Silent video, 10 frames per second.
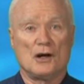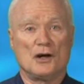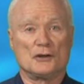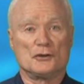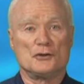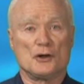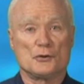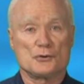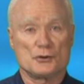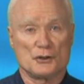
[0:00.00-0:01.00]
Under
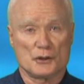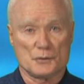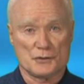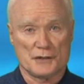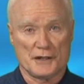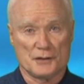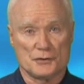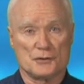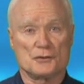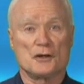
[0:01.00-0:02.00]
no
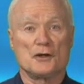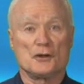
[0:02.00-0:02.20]
circumstances